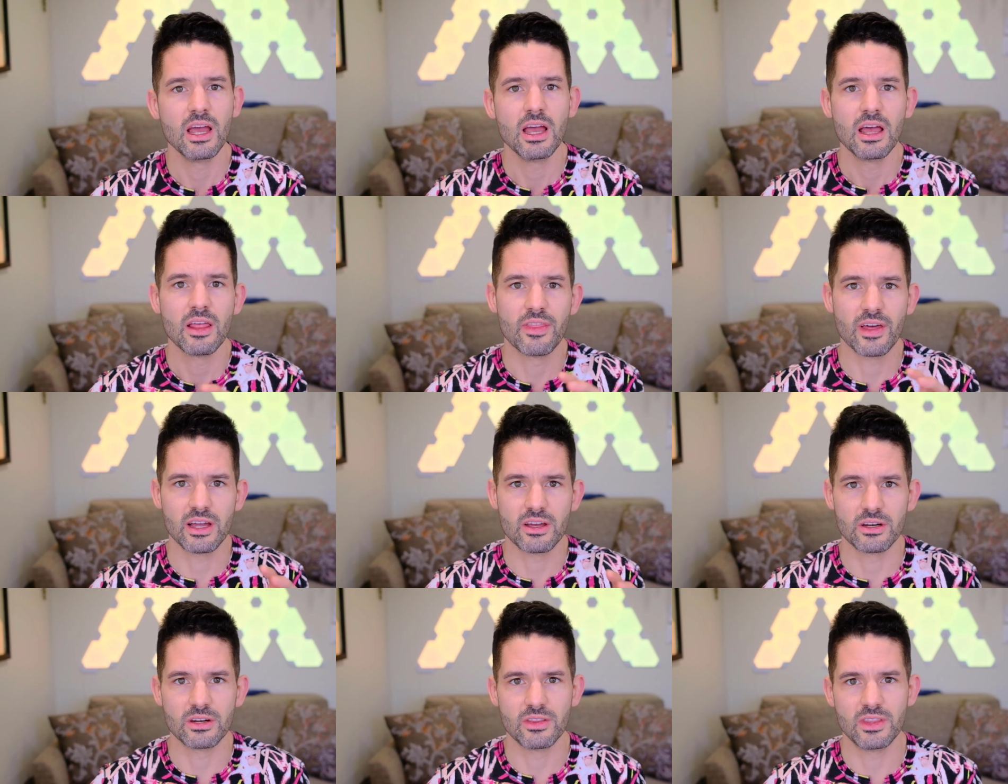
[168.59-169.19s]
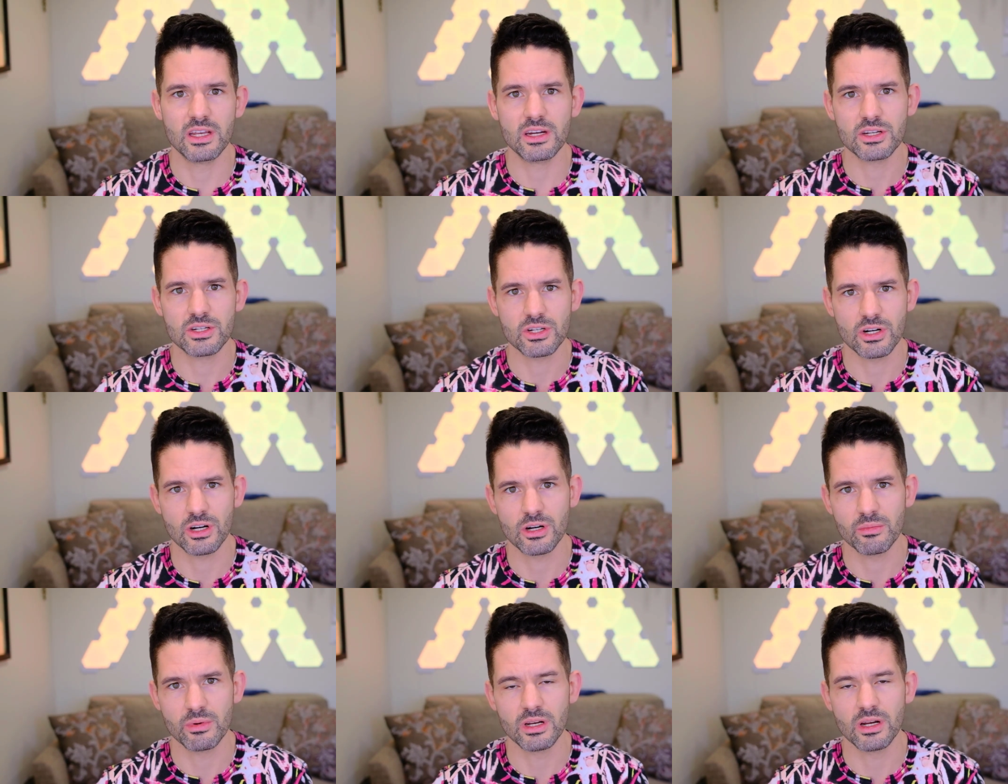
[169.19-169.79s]
that could then
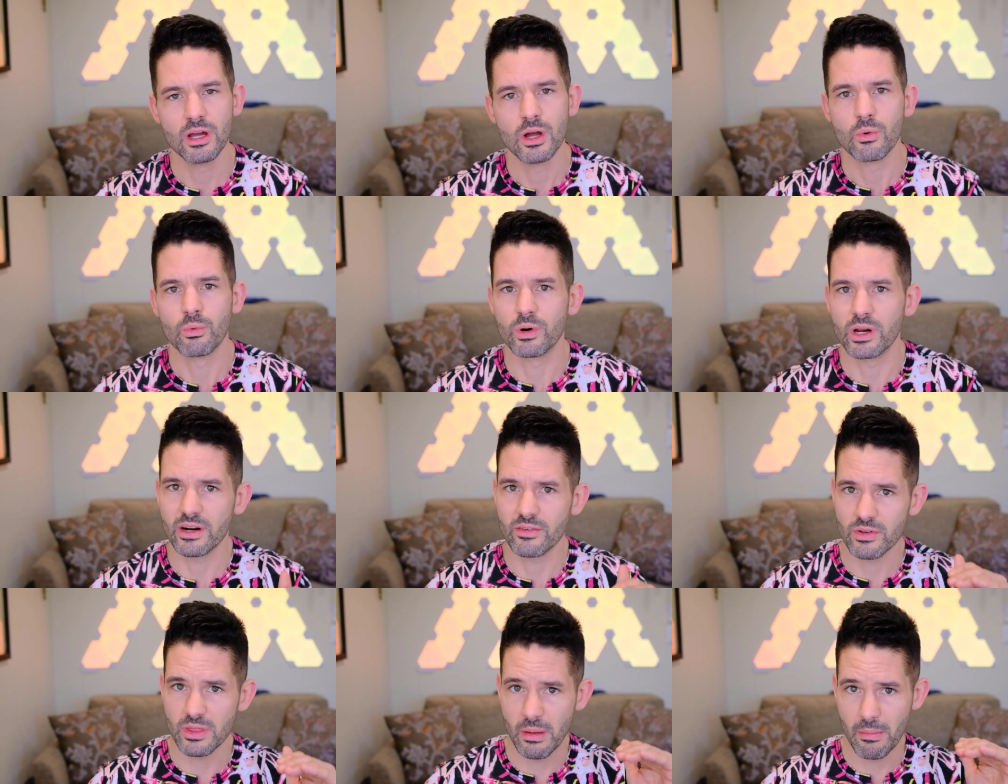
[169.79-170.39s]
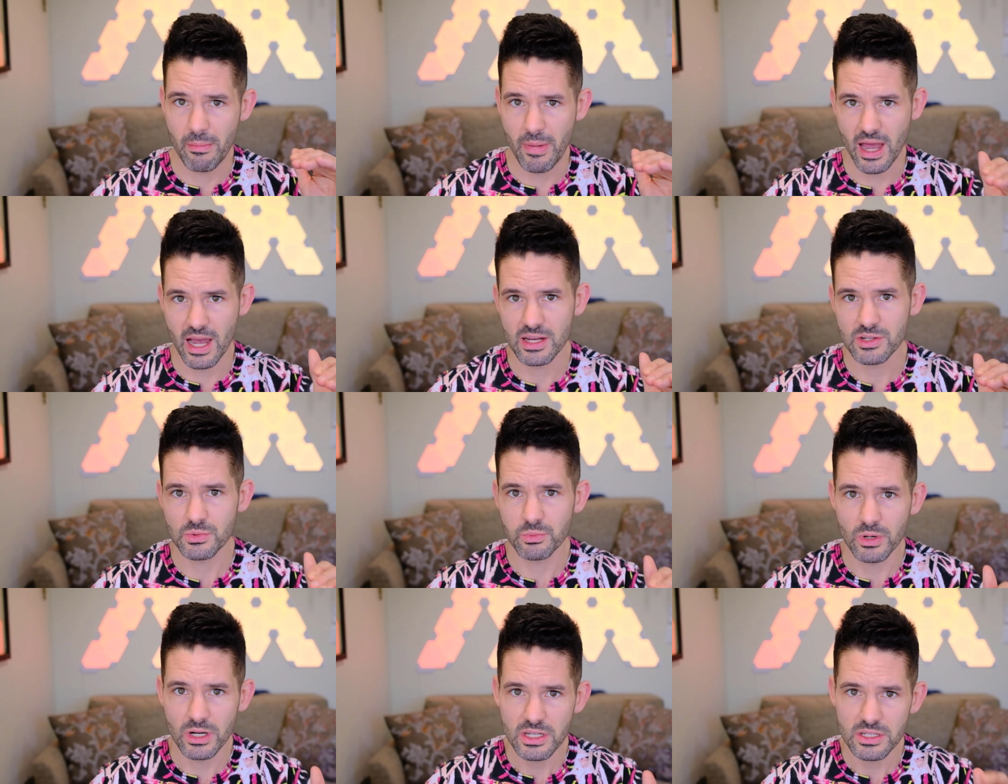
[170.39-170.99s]
determine whatever the max
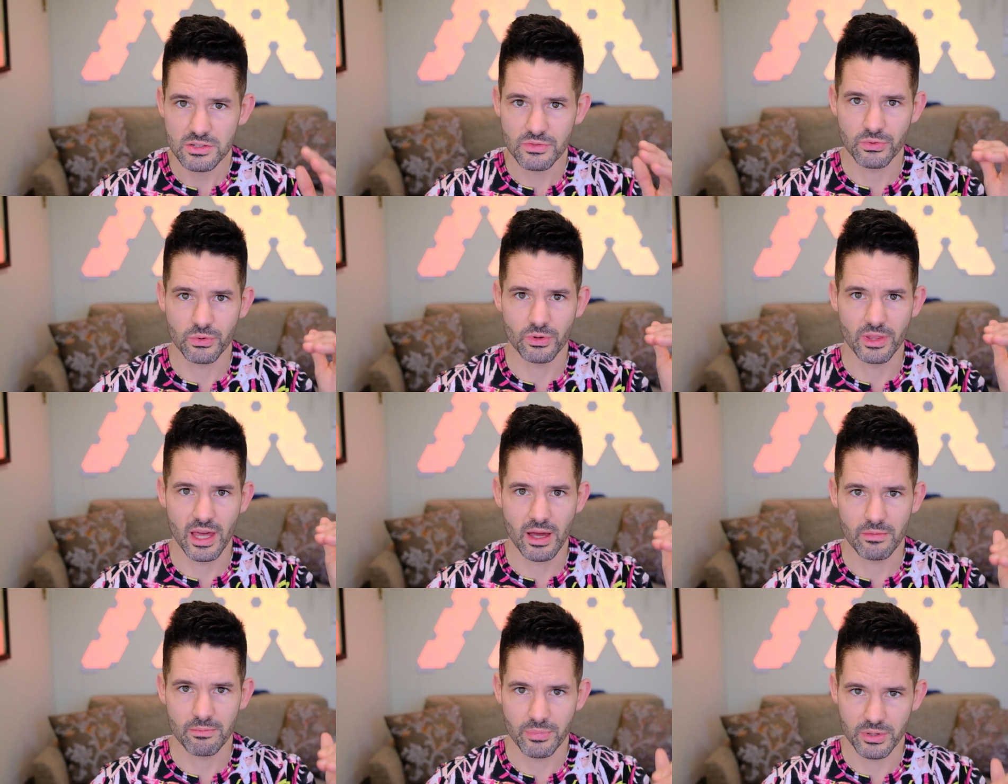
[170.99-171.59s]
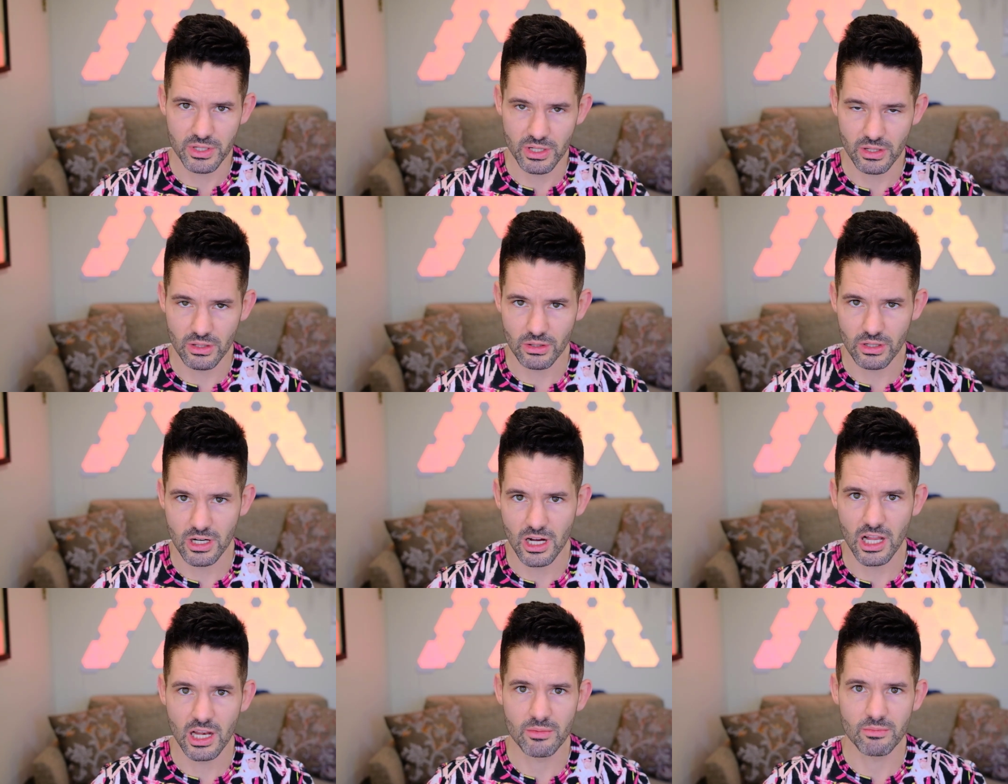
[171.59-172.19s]
was for that particular
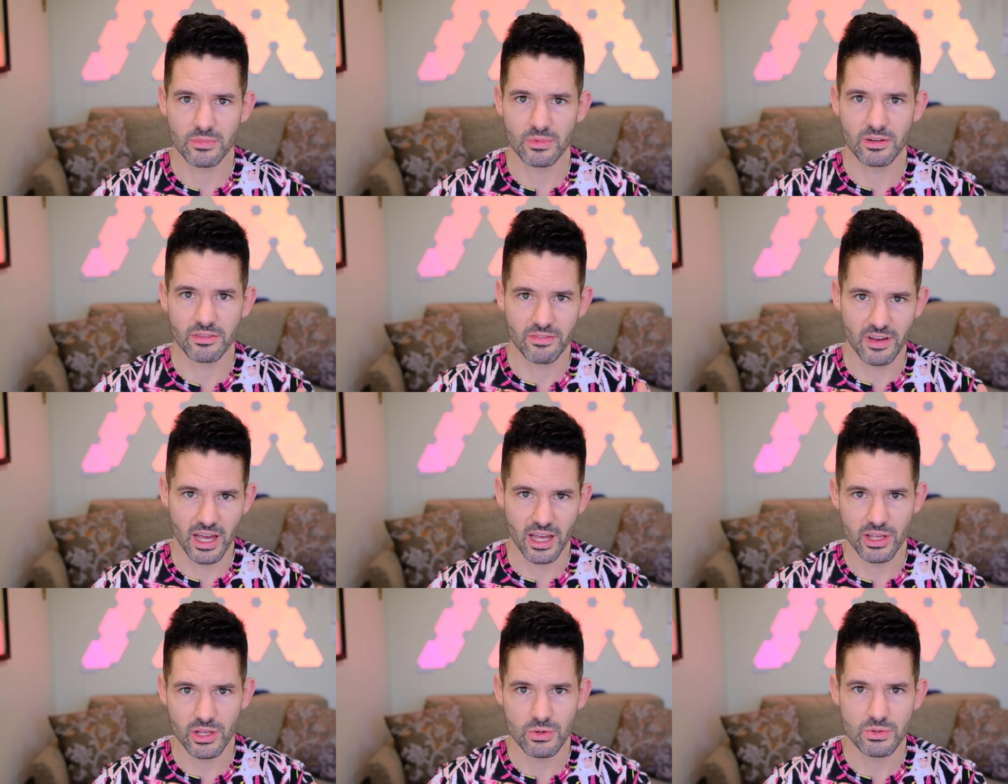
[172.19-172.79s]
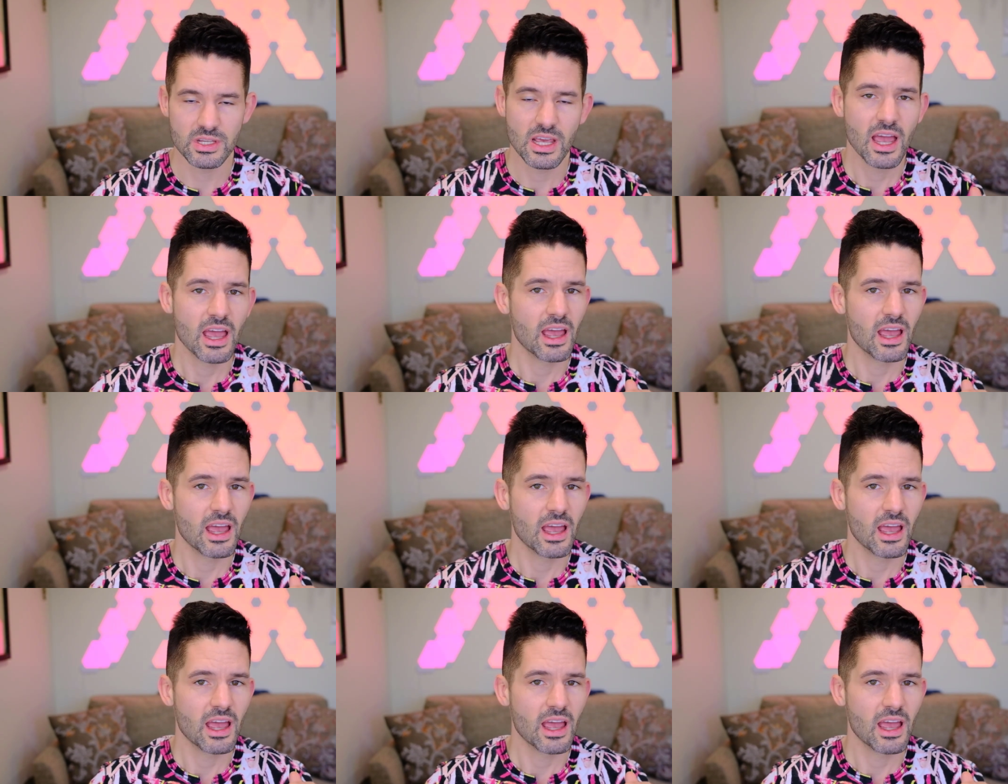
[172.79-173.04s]
column of values